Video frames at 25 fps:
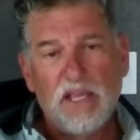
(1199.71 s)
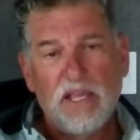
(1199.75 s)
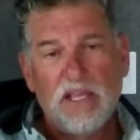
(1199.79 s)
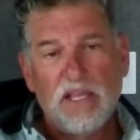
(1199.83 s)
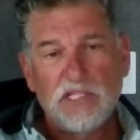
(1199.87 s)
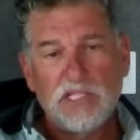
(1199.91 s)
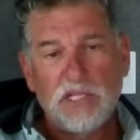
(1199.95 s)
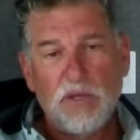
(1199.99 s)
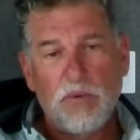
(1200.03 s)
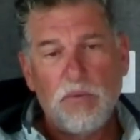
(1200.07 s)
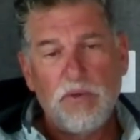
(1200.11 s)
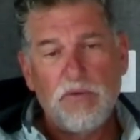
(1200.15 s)

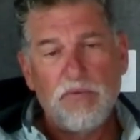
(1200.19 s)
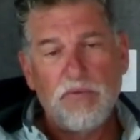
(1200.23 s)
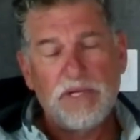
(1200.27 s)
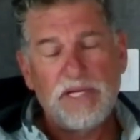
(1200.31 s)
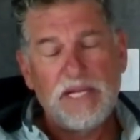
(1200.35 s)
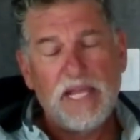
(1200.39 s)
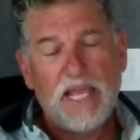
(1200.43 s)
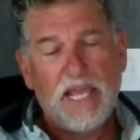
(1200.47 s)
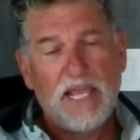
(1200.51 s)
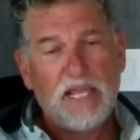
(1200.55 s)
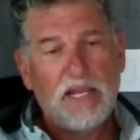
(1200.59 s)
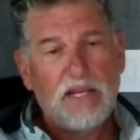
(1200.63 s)
So we
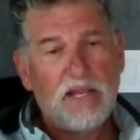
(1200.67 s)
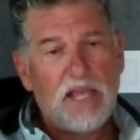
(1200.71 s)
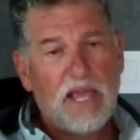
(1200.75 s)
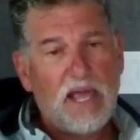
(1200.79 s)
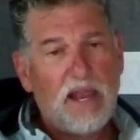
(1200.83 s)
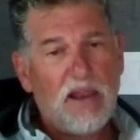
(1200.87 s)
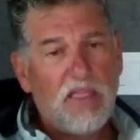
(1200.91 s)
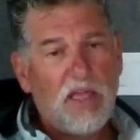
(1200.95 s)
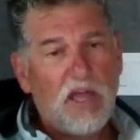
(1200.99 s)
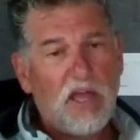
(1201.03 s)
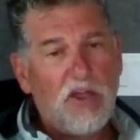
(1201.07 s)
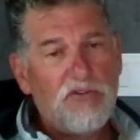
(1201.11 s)
retained, out
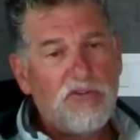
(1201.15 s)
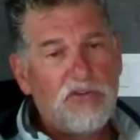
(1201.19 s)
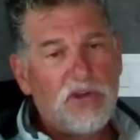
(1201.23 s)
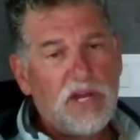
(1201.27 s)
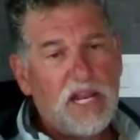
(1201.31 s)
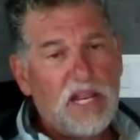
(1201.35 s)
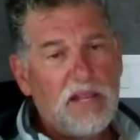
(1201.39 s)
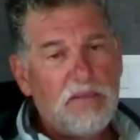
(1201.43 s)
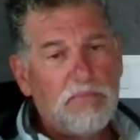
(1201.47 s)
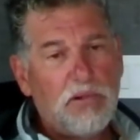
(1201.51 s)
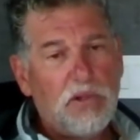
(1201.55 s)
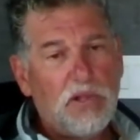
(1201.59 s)
of
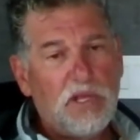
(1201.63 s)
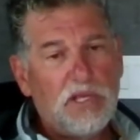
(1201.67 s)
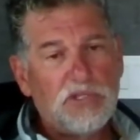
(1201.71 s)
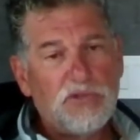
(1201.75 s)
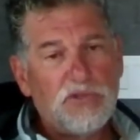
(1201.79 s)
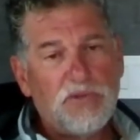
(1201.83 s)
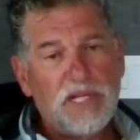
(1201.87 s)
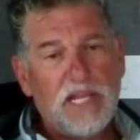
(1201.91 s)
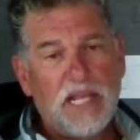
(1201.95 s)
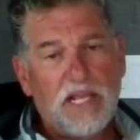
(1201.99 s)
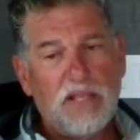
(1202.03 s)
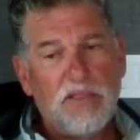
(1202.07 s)
180 employees, we
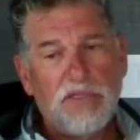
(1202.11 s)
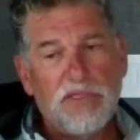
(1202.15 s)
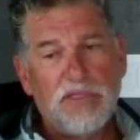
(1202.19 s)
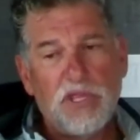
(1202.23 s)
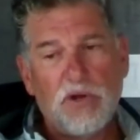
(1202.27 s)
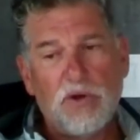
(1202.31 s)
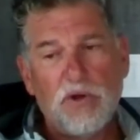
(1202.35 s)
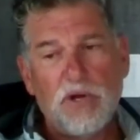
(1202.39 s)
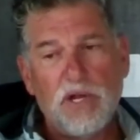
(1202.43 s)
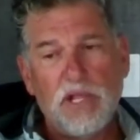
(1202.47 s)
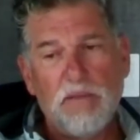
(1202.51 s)
retained 30